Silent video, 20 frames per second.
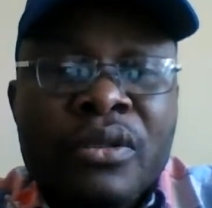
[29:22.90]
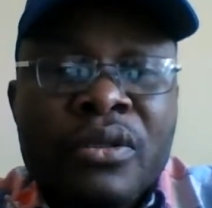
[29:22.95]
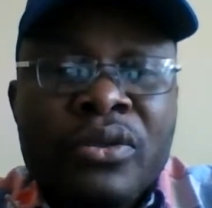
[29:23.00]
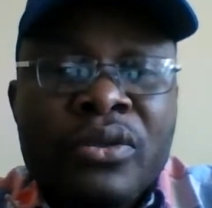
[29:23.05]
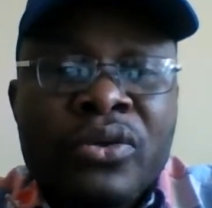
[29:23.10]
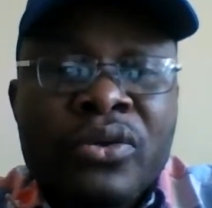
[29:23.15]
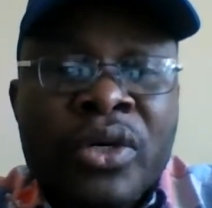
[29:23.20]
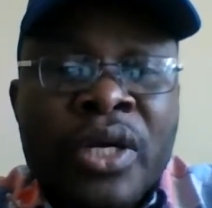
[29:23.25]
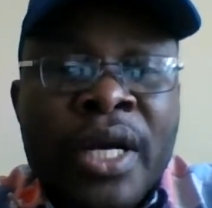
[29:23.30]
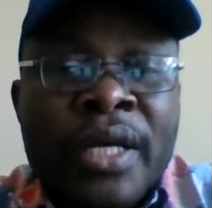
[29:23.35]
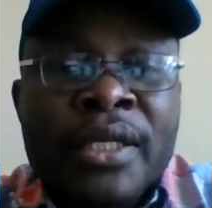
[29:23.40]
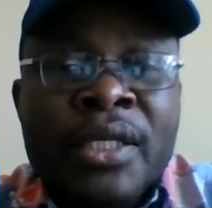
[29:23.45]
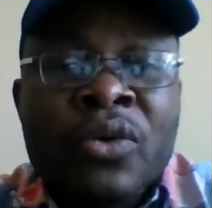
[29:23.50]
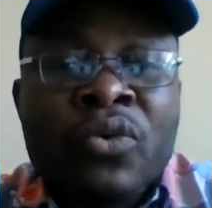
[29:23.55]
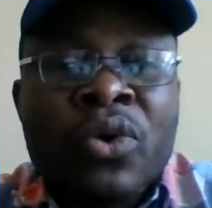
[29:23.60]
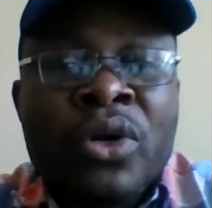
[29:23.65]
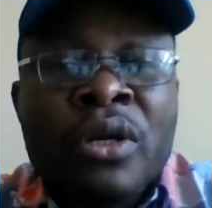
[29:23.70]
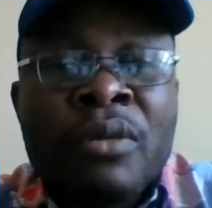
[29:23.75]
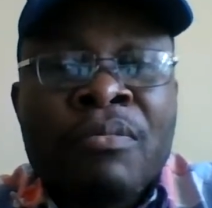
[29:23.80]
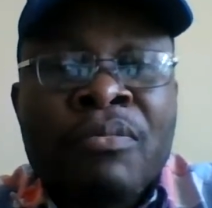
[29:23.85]
You can
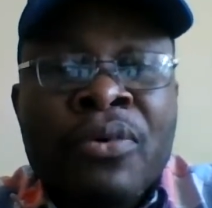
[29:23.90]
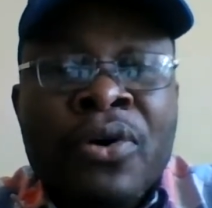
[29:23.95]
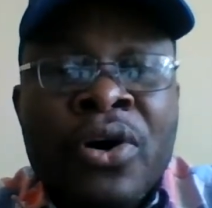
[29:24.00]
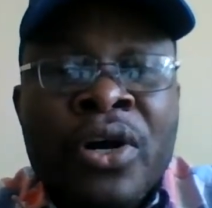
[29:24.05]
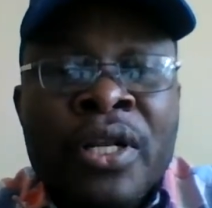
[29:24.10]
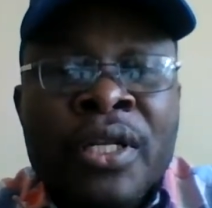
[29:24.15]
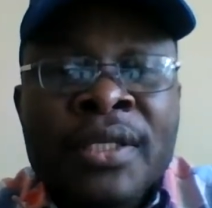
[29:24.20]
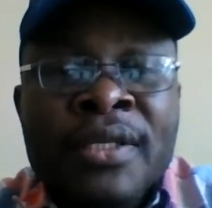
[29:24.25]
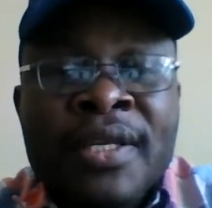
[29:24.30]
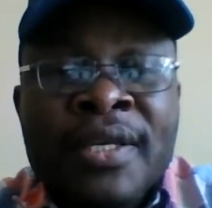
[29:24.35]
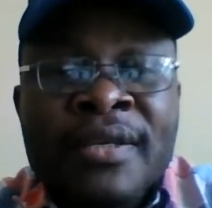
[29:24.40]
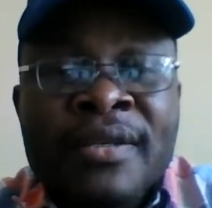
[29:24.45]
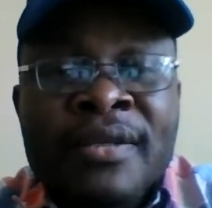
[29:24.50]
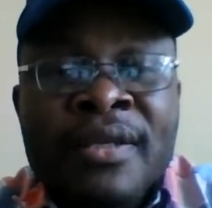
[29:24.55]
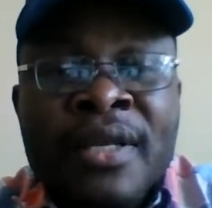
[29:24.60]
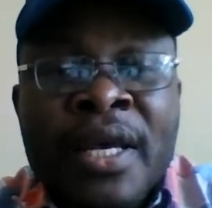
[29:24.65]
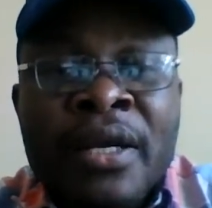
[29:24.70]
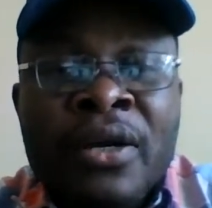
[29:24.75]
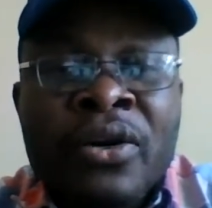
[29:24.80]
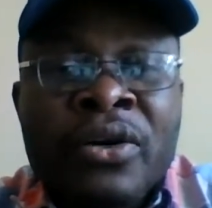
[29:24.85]
equally boil things
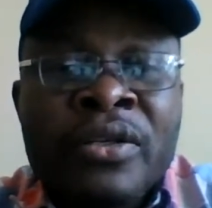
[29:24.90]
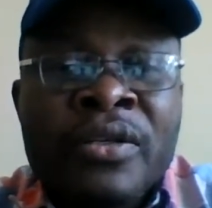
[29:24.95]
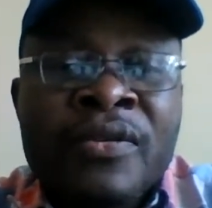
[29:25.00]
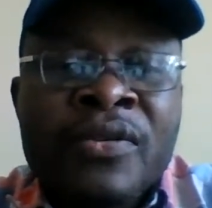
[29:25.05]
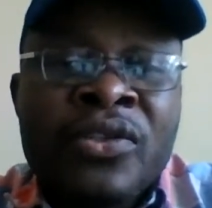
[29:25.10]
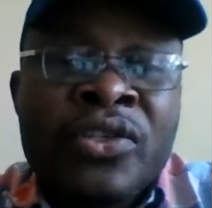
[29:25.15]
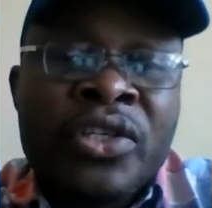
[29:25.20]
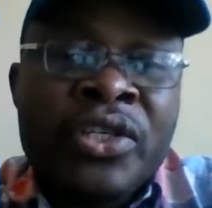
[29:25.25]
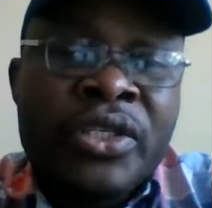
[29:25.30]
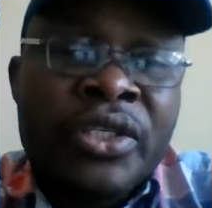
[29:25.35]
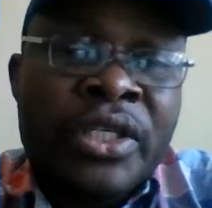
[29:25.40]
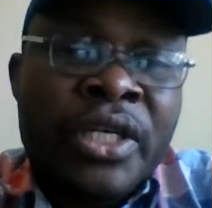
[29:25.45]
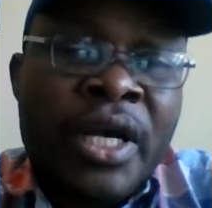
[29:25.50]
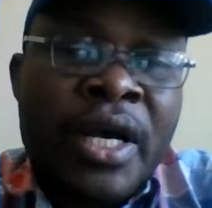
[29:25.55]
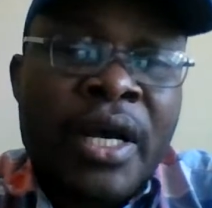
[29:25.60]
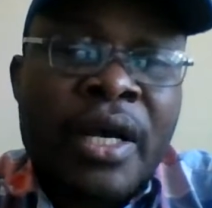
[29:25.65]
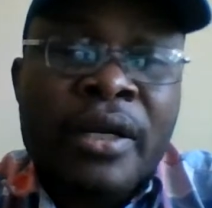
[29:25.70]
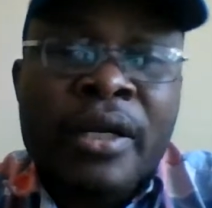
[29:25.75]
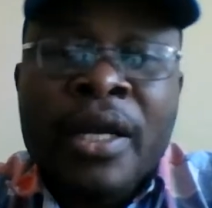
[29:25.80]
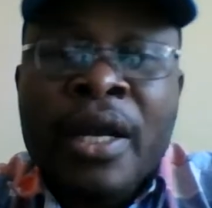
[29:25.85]
like all this
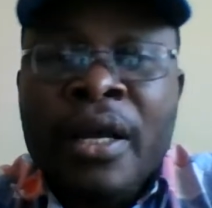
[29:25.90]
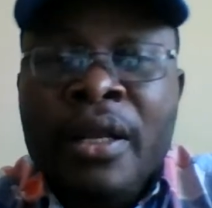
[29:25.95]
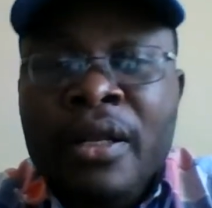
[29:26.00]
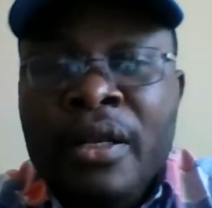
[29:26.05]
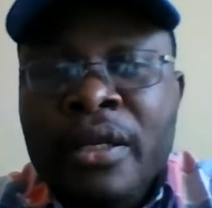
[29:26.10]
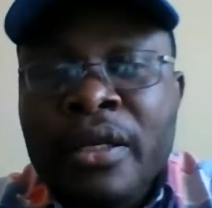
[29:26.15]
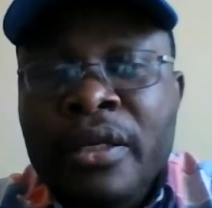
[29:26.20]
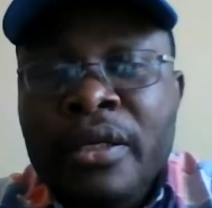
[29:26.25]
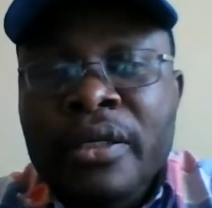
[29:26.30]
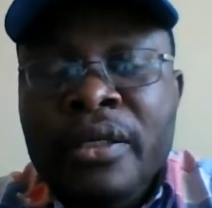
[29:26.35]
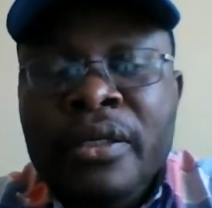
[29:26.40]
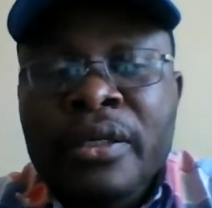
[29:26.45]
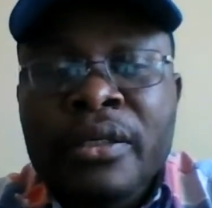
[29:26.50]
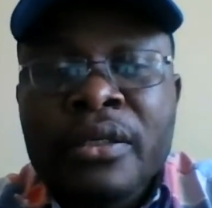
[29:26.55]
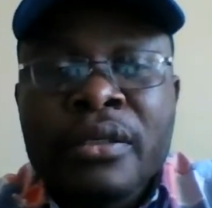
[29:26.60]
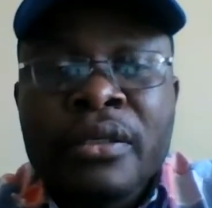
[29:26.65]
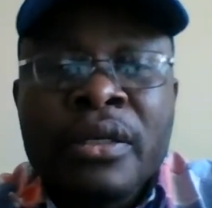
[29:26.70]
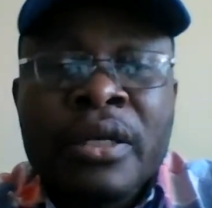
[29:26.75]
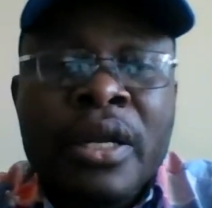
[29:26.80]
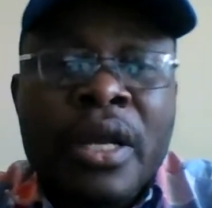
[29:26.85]
ginger, garlic,
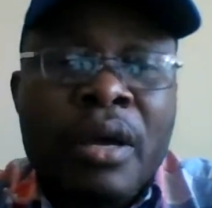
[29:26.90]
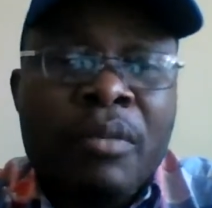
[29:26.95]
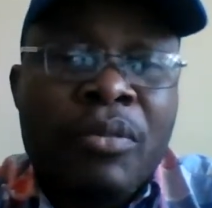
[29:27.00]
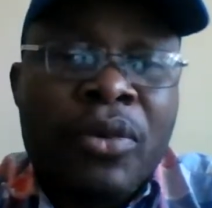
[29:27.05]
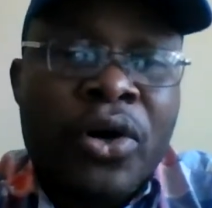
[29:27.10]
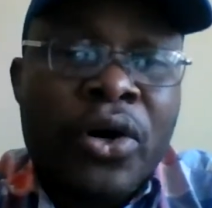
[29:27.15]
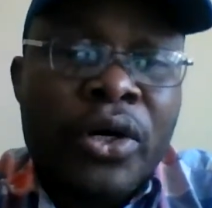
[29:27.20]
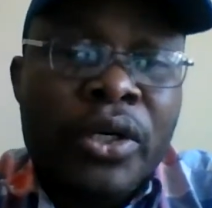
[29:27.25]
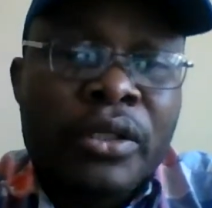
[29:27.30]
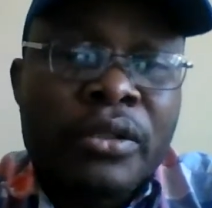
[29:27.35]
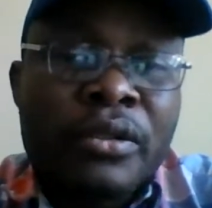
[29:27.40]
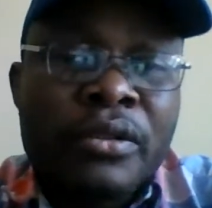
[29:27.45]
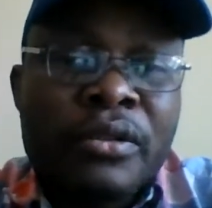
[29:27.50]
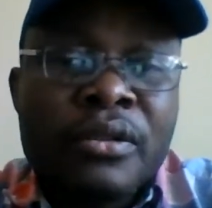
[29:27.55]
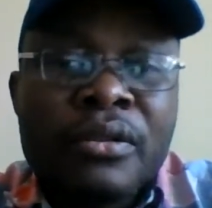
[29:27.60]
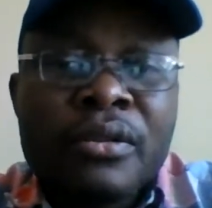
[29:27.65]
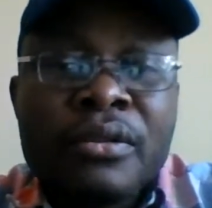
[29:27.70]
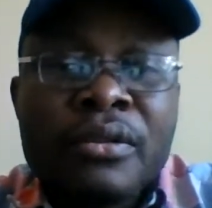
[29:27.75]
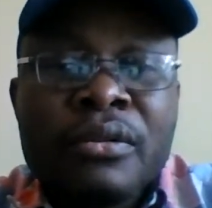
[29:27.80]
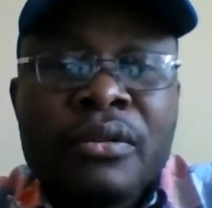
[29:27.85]

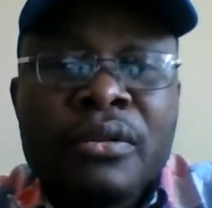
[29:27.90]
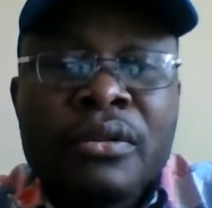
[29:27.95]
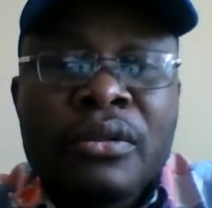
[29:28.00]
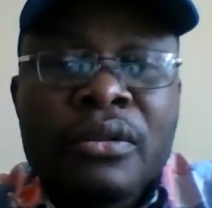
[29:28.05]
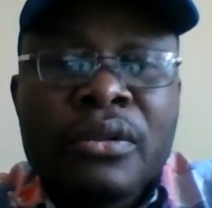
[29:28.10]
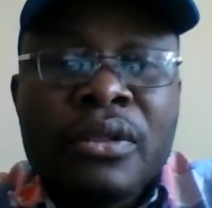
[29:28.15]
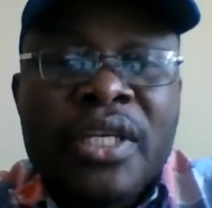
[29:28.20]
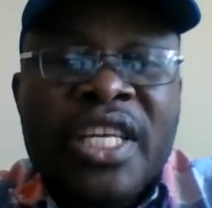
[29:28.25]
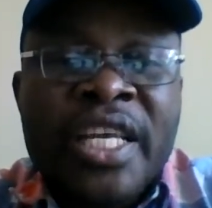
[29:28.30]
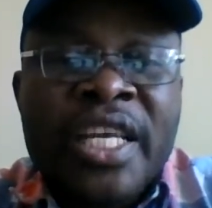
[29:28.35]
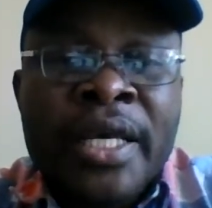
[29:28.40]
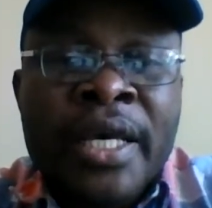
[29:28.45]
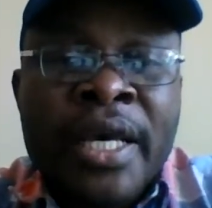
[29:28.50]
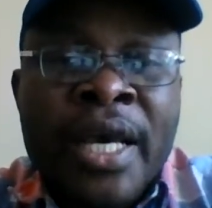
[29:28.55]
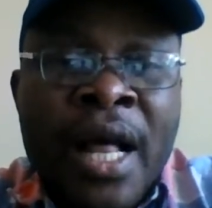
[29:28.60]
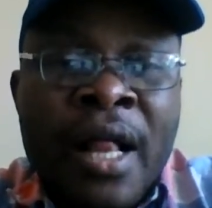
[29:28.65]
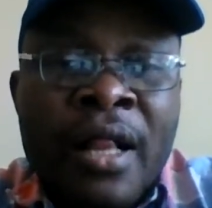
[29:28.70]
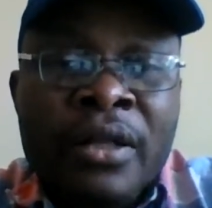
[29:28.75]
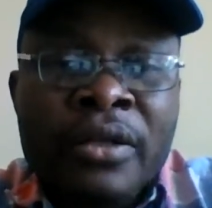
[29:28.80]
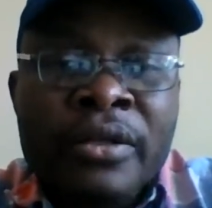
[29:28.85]
lemon,
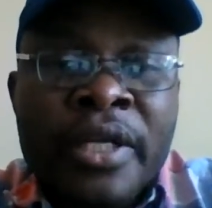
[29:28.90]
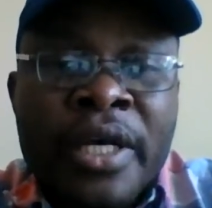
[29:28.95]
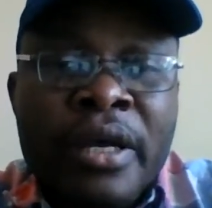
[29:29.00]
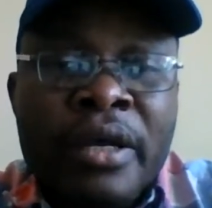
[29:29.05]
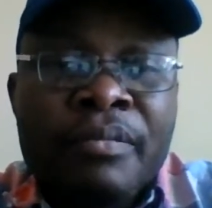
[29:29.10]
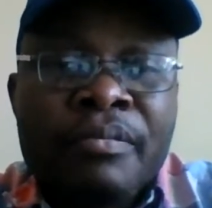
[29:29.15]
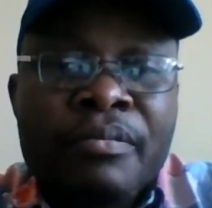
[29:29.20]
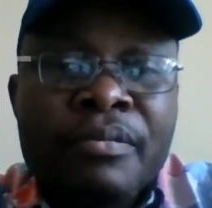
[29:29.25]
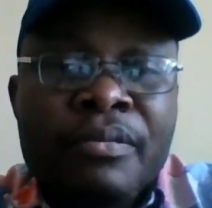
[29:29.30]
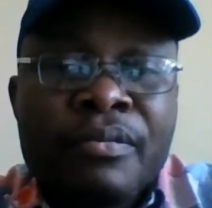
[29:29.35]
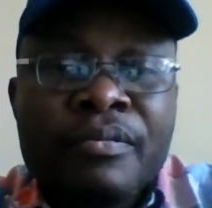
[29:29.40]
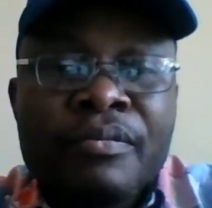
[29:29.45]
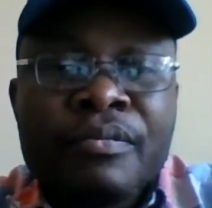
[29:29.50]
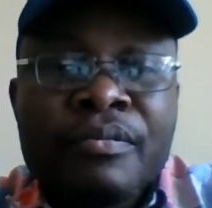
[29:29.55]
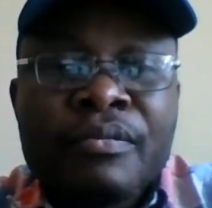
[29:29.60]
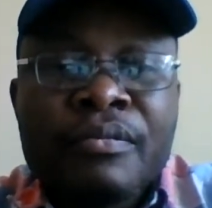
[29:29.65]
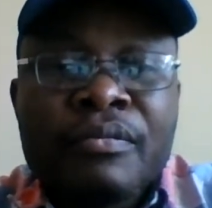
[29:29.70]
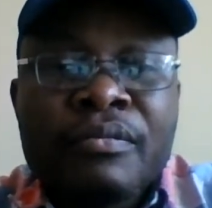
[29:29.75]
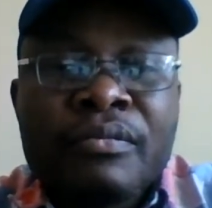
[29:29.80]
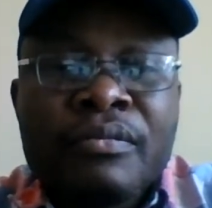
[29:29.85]
inhale them.
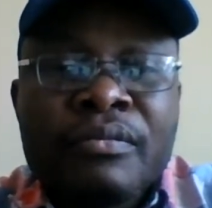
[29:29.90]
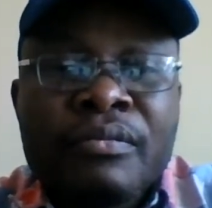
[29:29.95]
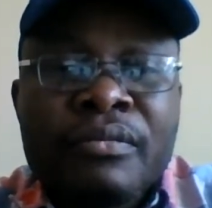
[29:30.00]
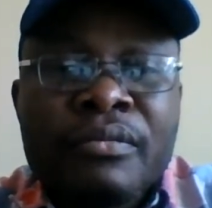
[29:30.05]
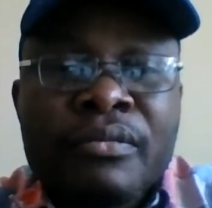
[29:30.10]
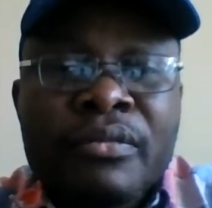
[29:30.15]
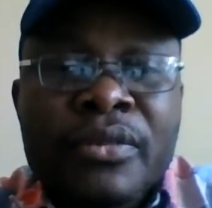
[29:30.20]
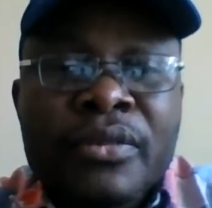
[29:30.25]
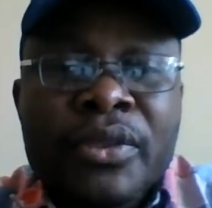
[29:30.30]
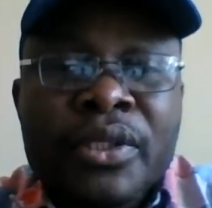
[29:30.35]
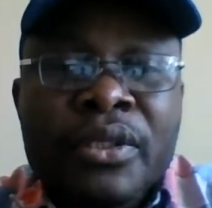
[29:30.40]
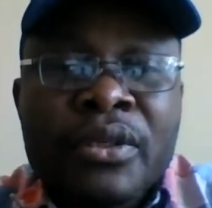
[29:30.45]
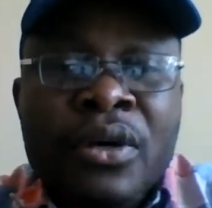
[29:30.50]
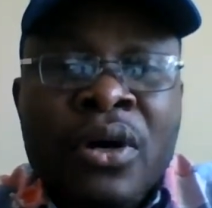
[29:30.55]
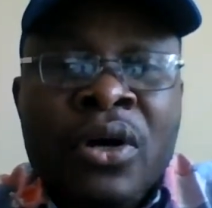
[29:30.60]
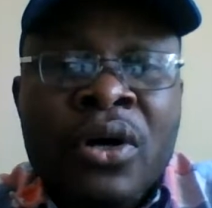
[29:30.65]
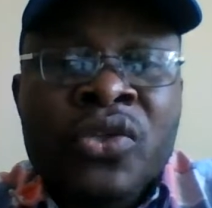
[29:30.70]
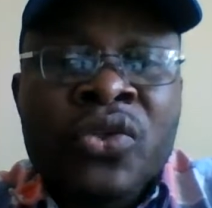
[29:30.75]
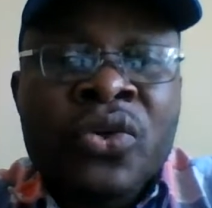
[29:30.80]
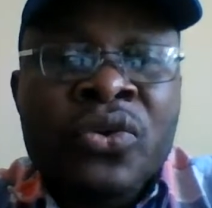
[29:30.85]

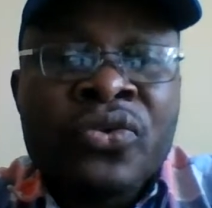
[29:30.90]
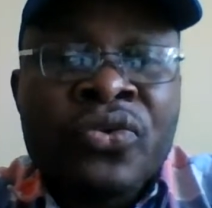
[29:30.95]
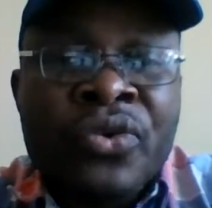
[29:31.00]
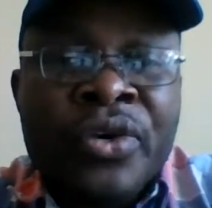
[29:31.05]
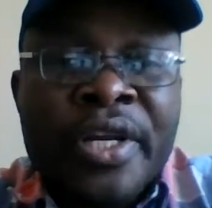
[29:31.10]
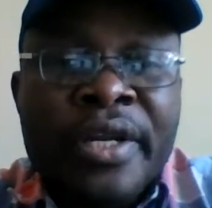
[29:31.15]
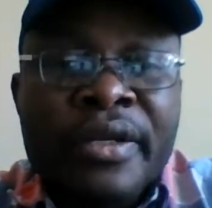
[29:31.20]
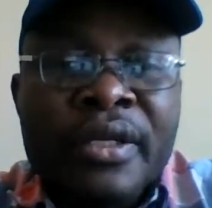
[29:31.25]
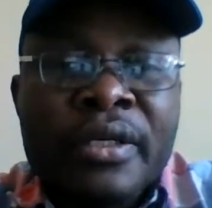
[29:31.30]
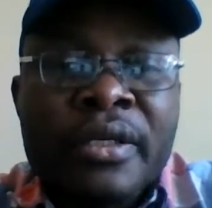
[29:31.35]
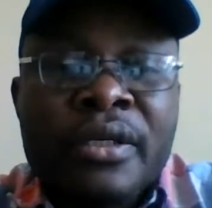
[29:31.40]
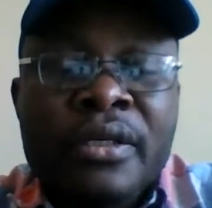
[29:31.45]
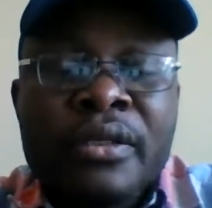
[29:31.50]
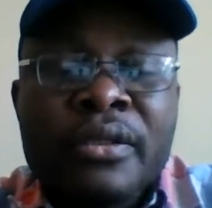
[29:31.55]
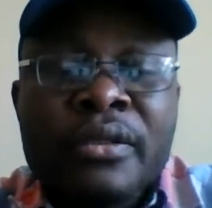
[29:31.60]
Also drink.